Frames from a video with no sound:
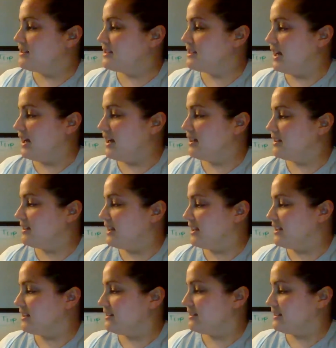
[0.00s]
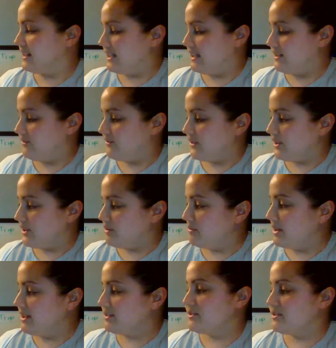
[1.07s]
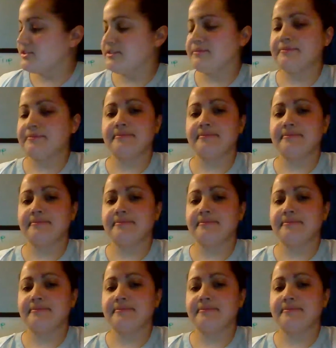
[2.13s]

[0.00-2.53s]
Duck liked the lake very much.